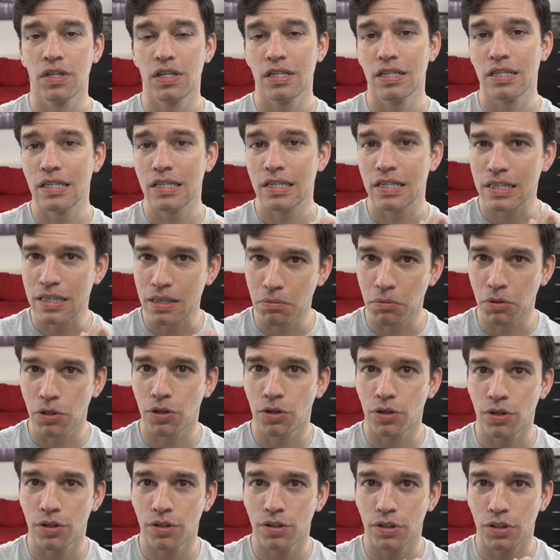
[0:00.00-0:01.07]

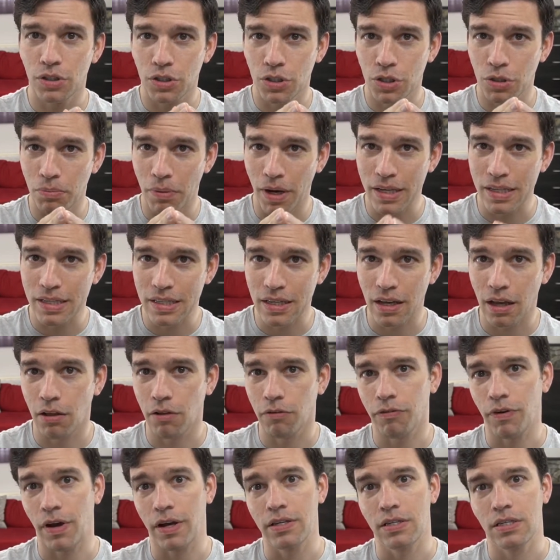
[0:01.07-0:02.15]
similar to
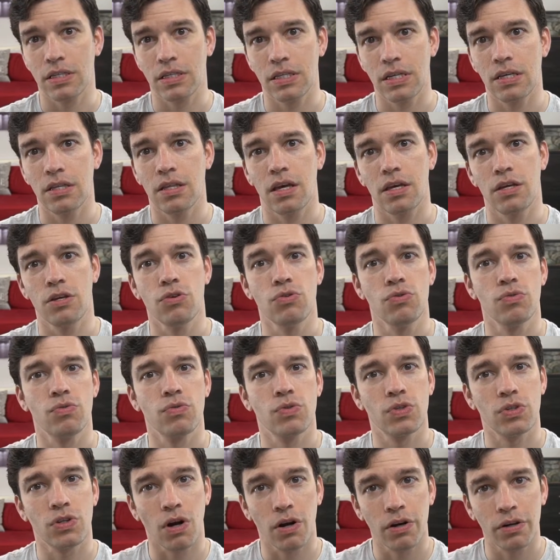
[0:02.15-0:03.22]
myself, I see that you
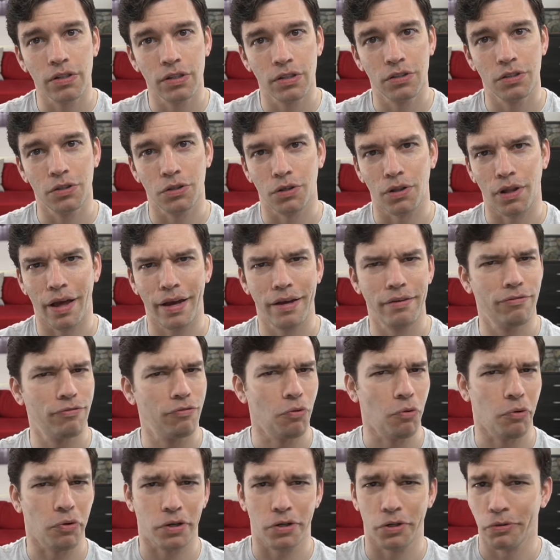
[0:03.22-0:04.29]
started your life
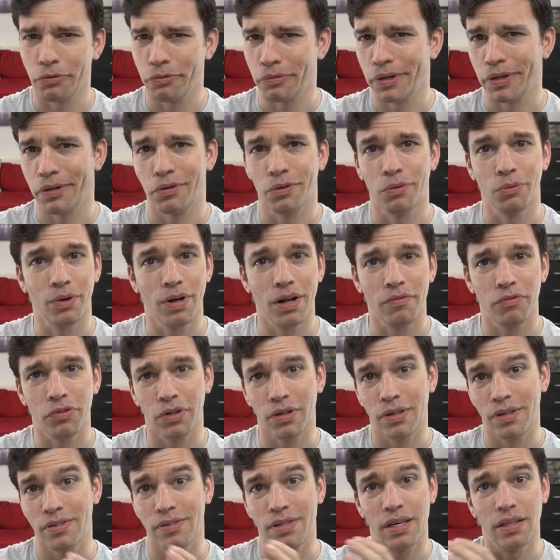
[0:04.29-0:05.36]
or career or whatever it
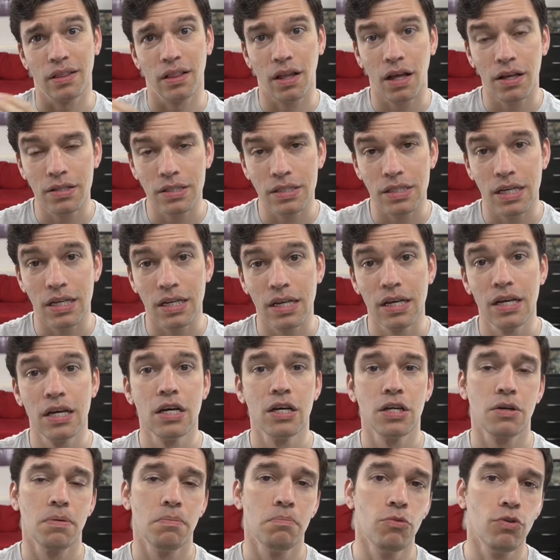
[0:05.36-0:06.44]
is in London,
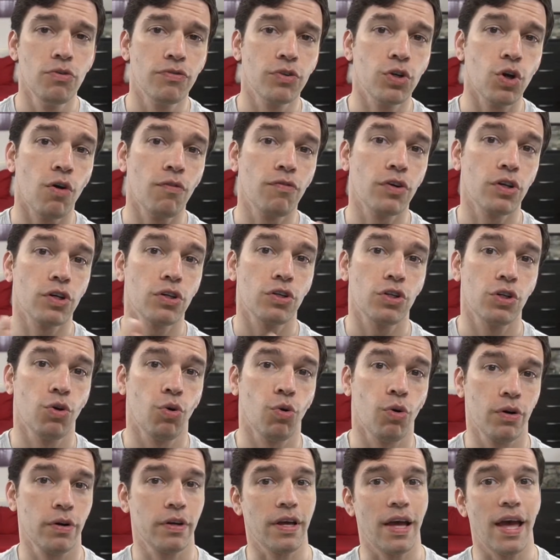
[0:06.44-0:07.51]
moved over to New
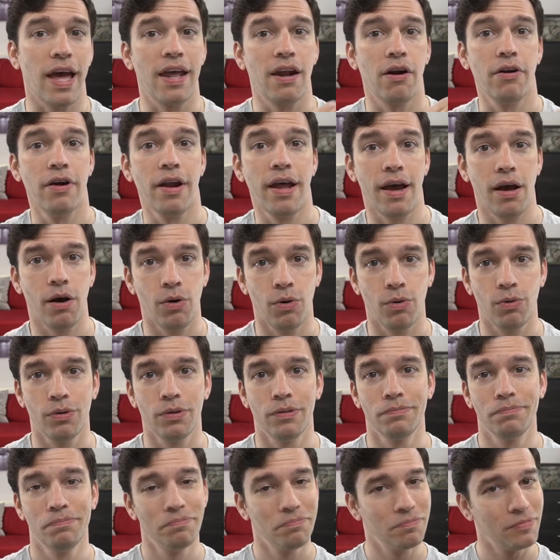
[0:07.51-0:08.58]
York, and are now
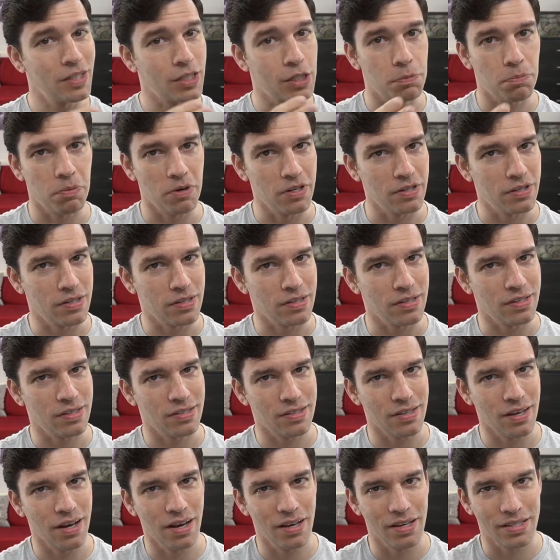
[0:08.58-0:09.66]
experiencing
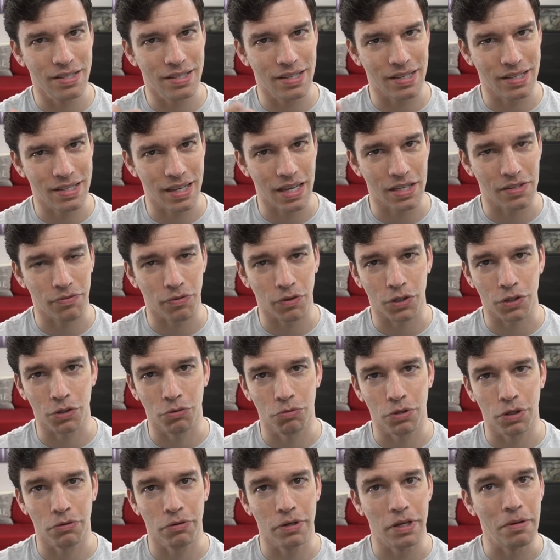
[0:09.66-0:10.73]
a successful
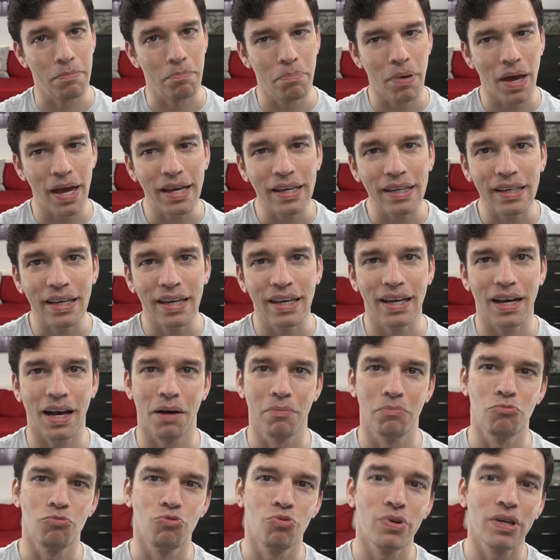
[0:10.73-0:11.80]
career in banking.
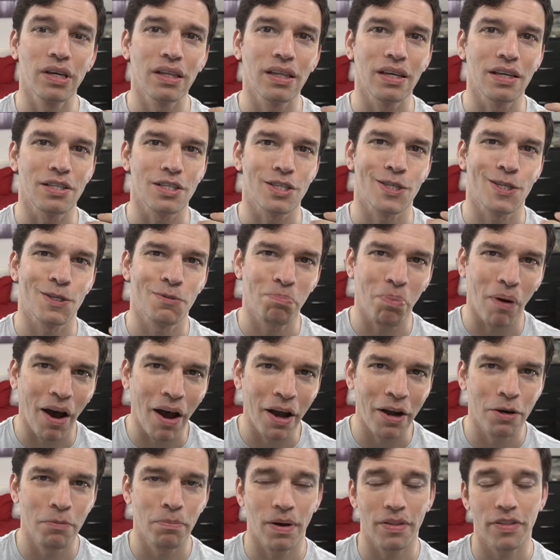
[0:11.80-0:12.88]
I'm really
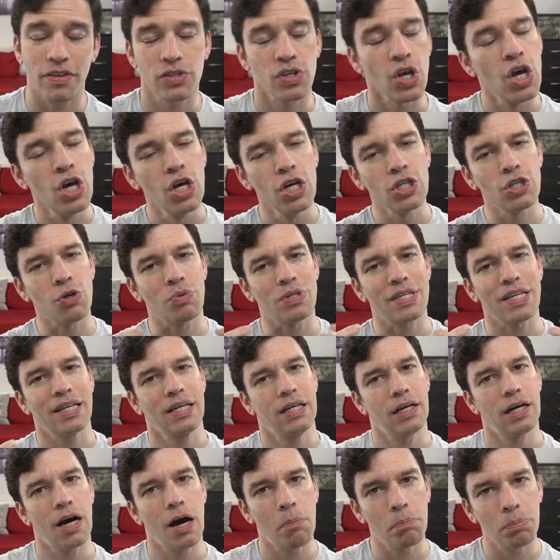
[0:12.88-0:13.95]
inspired by this. So it's a
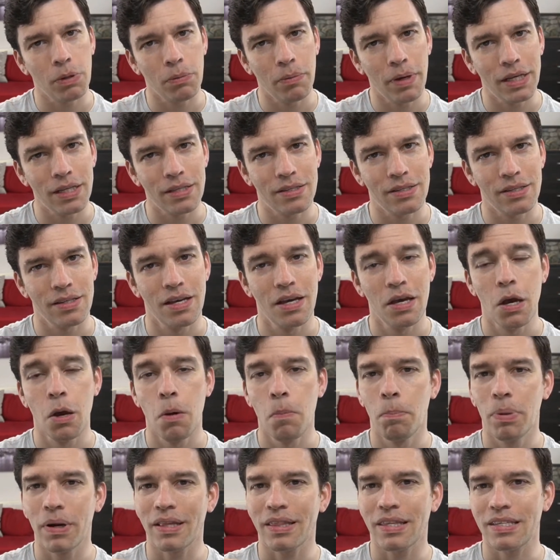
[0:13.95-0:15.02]
compliment,
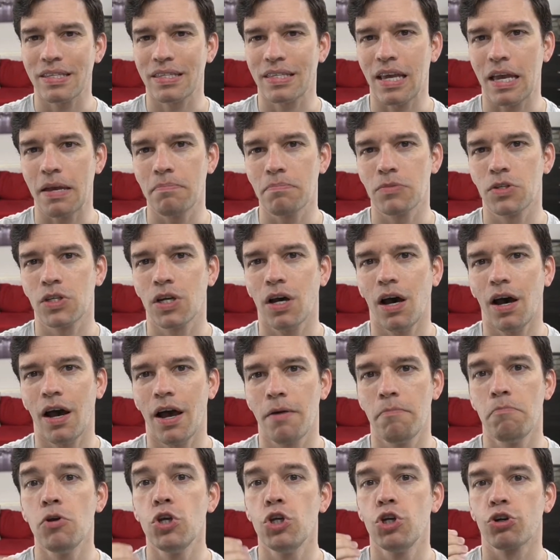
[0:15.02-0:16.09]
but at the same
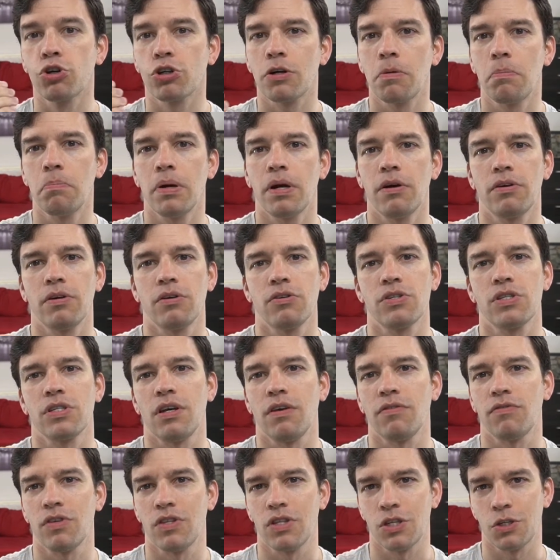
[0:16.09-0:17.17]
time, you're comparing
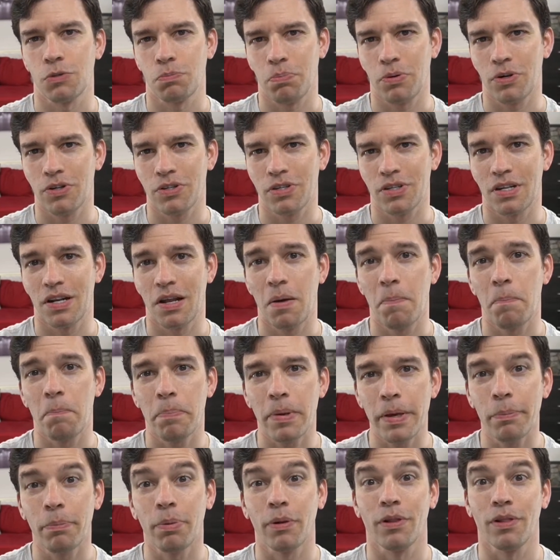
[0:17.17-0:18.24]
yourself to this person, and
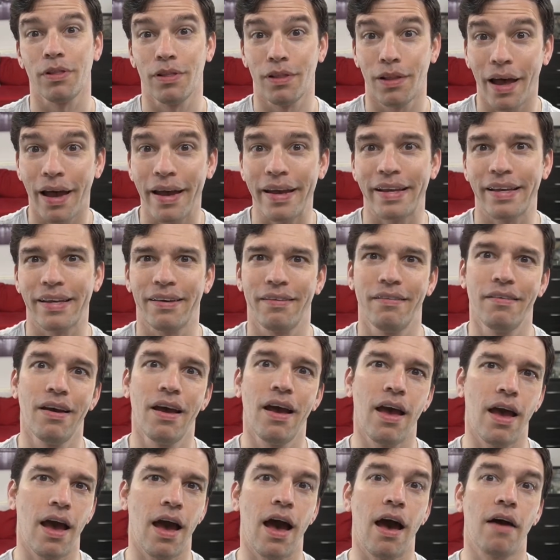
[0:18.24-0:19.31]
people like
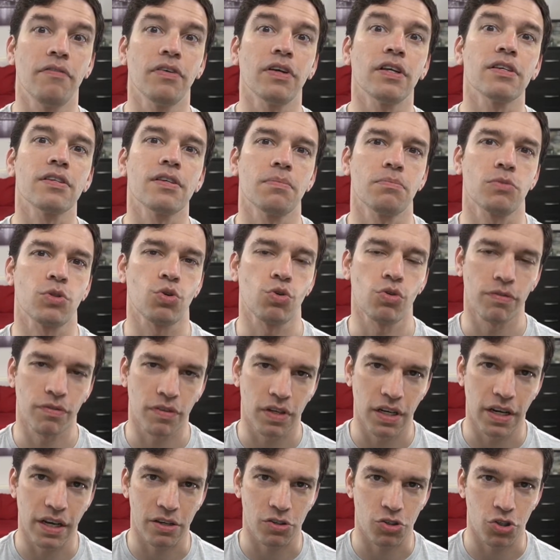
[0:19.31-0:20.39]
having some sort of
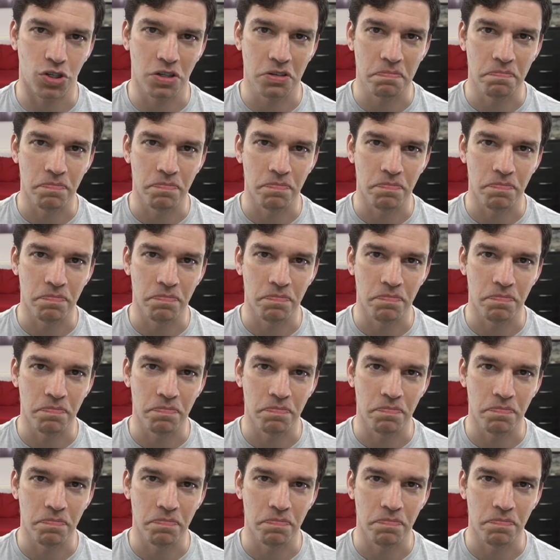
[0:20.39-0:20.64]
connection.